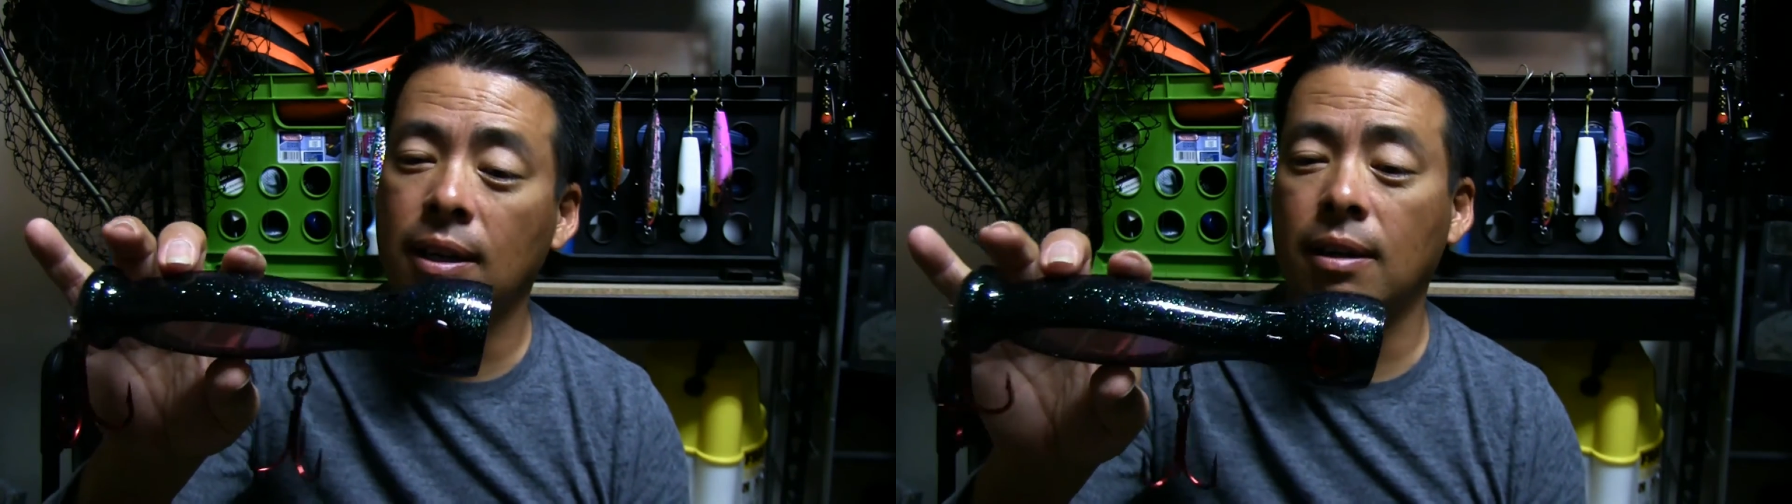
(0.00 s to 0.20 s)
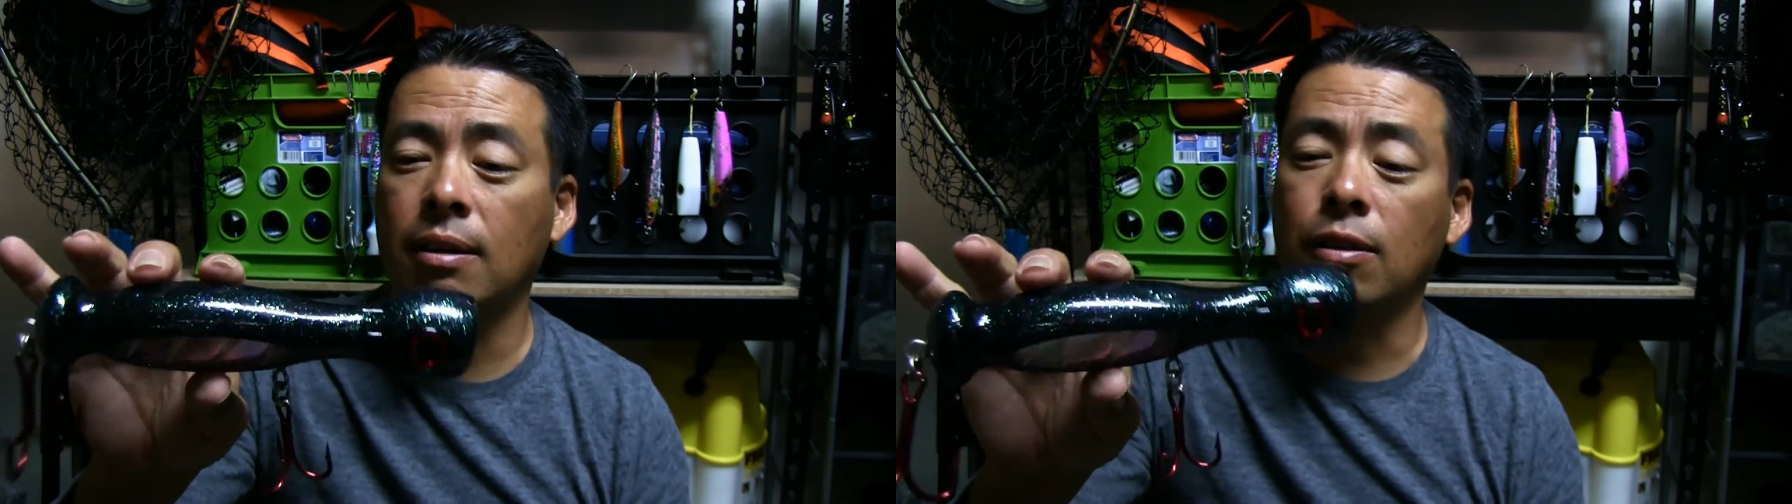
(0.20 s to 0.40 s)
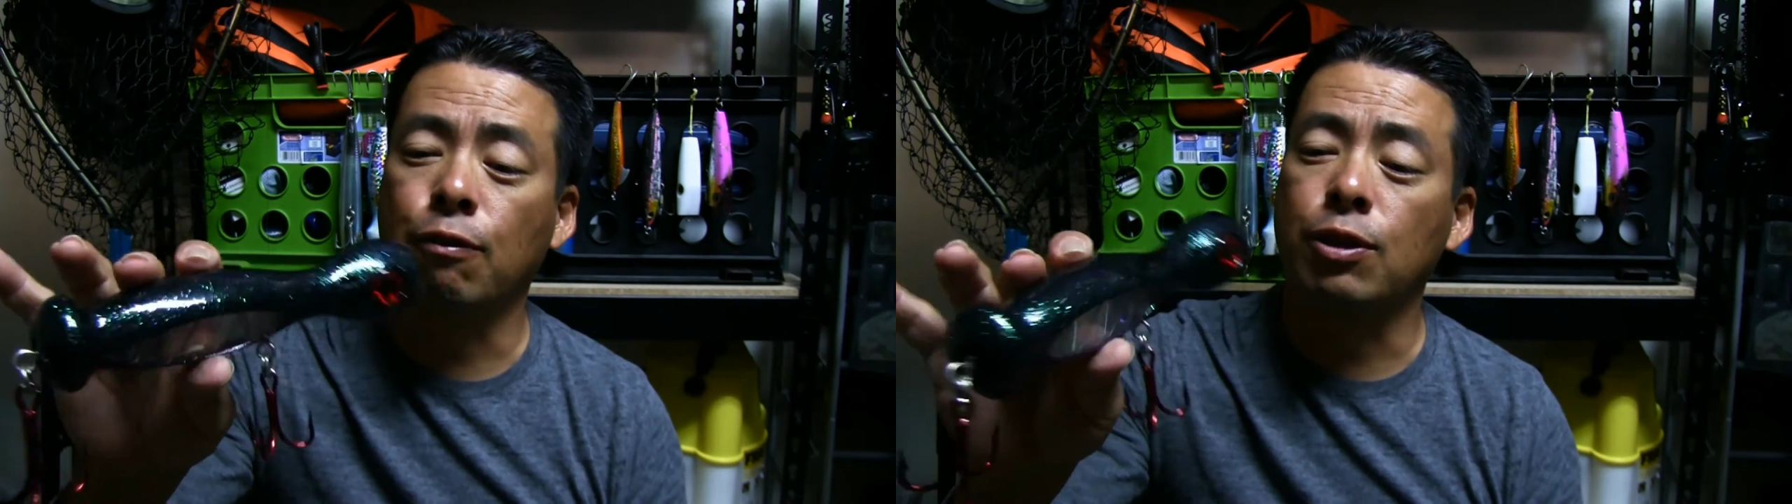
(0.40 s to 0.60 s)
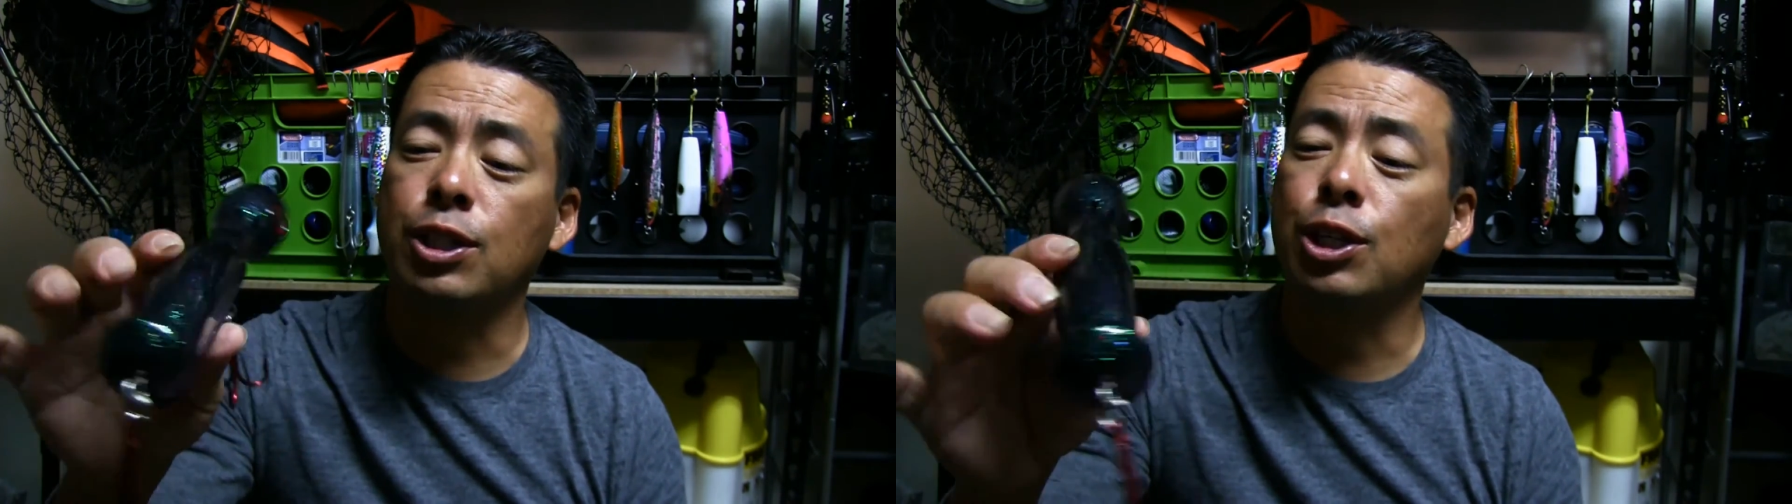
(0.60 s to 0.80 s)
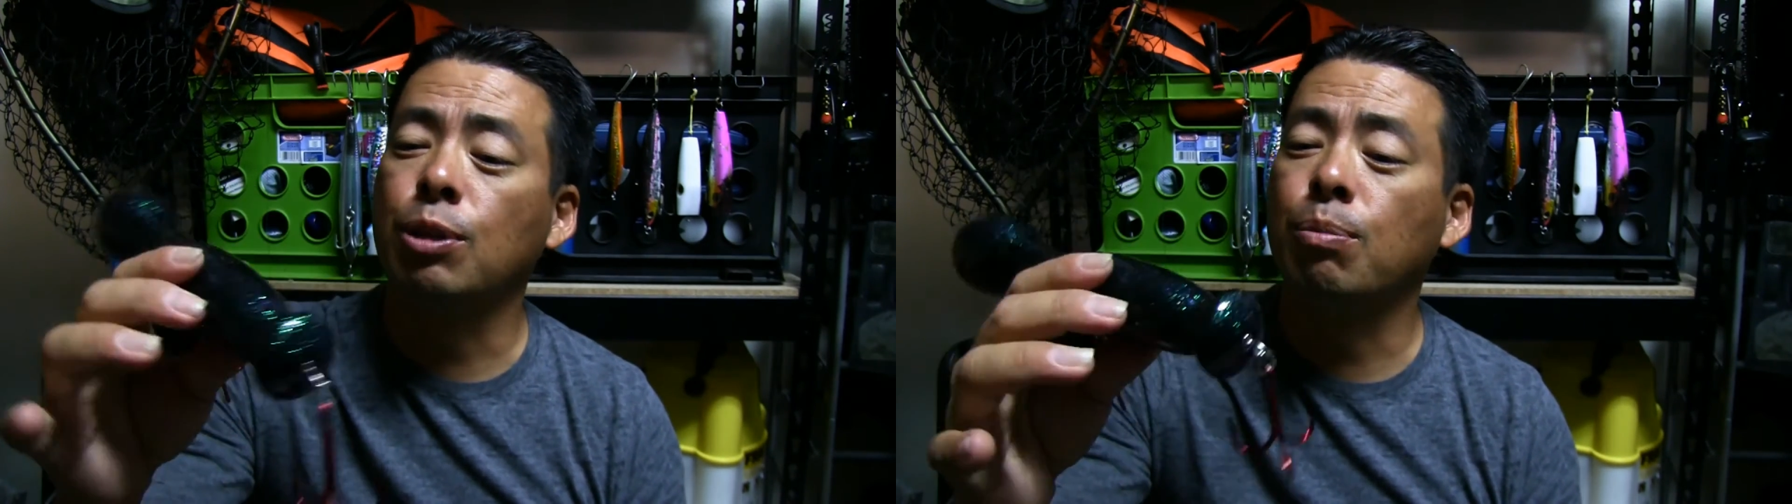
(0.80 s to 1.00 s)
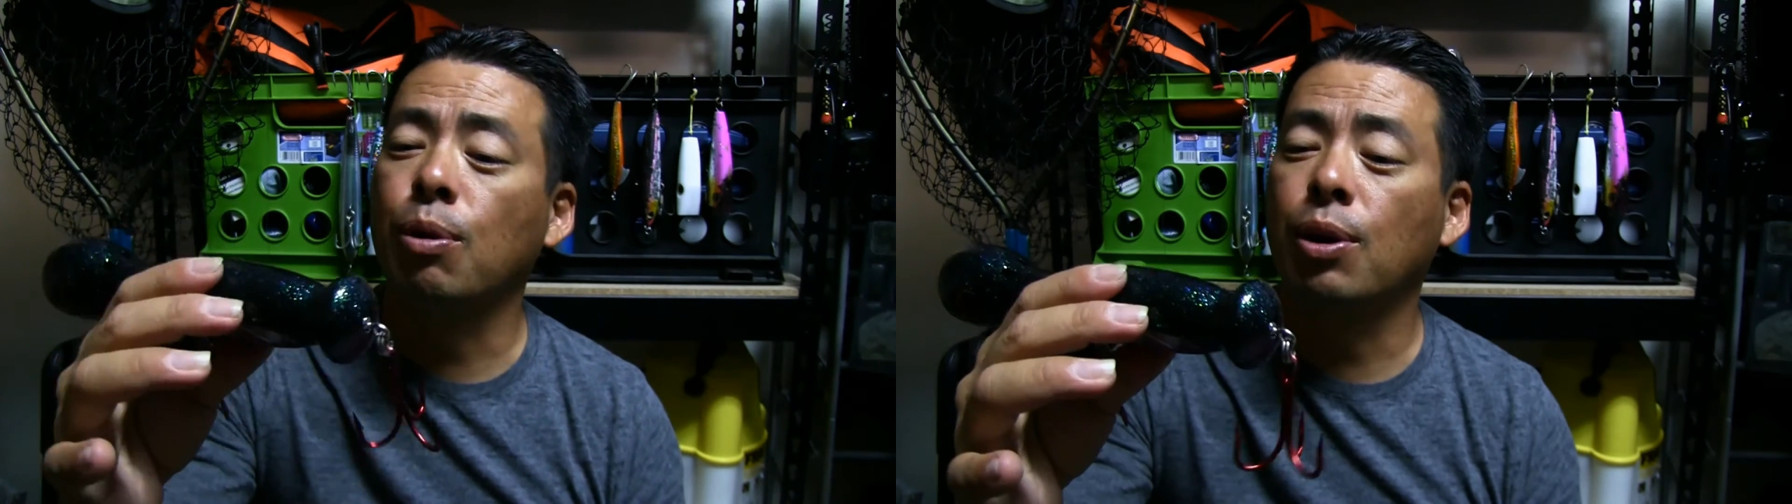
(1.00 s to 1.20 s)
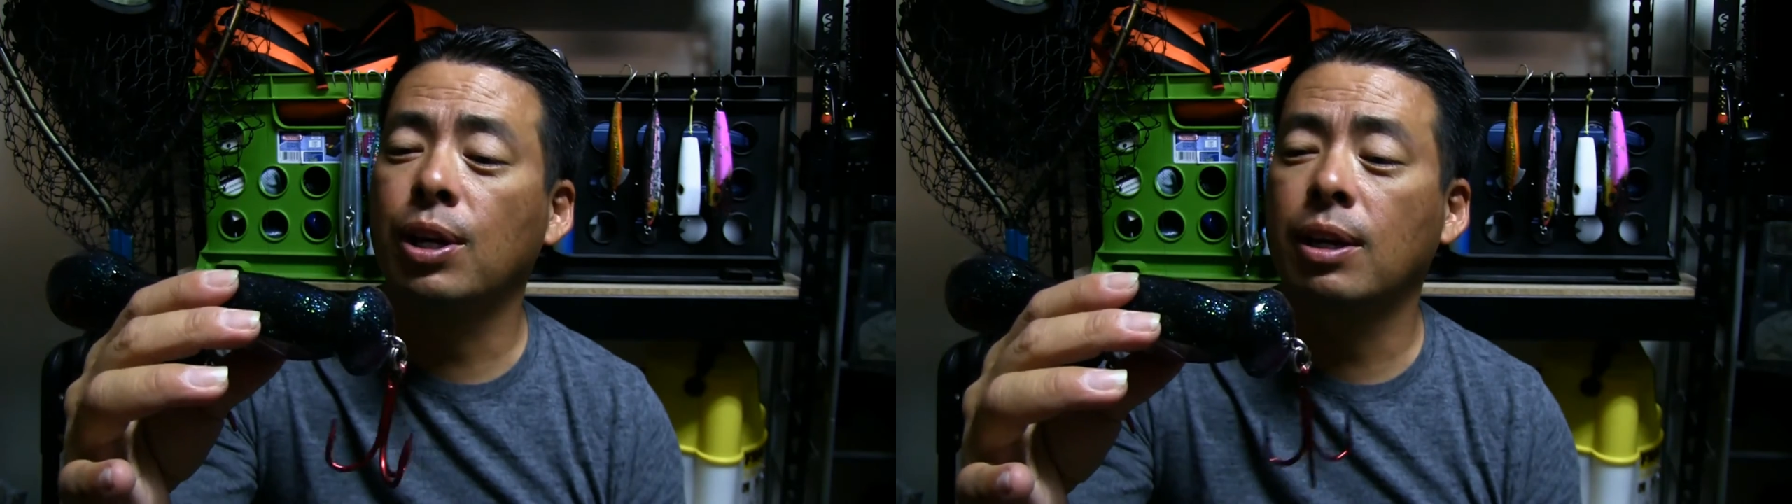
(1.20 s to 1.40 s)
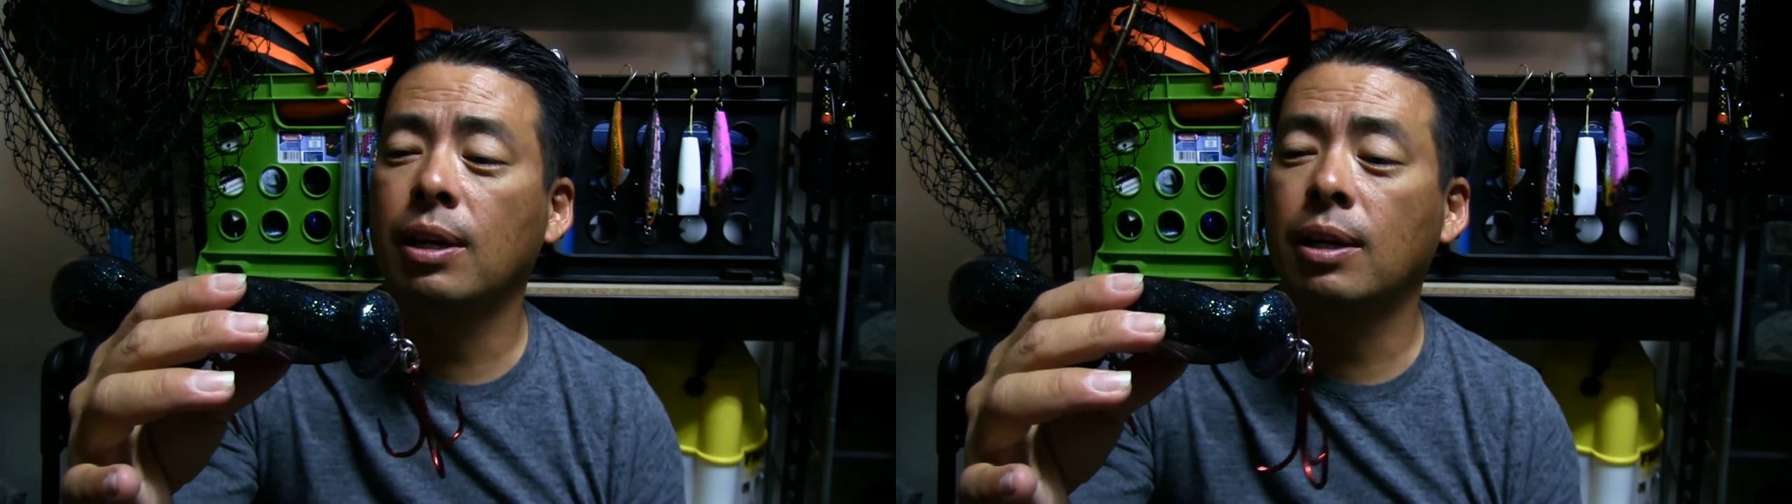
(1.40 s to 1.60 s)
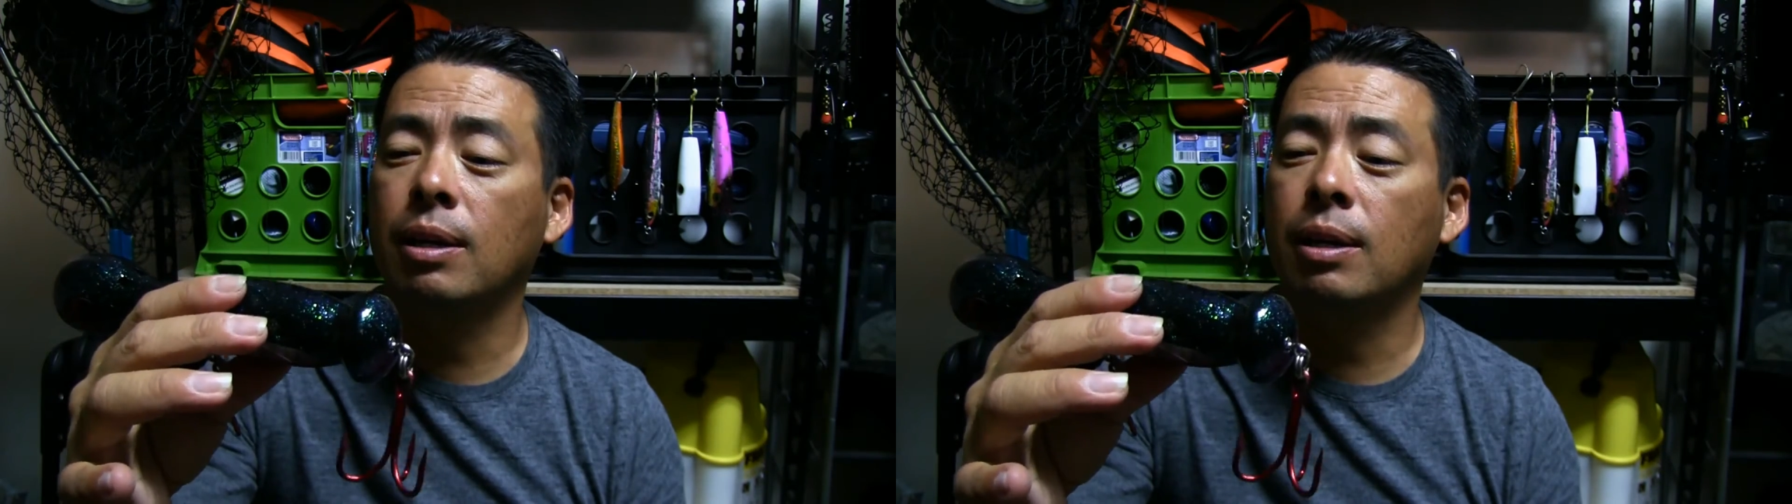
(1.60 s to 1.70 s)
on the first thing in the morning,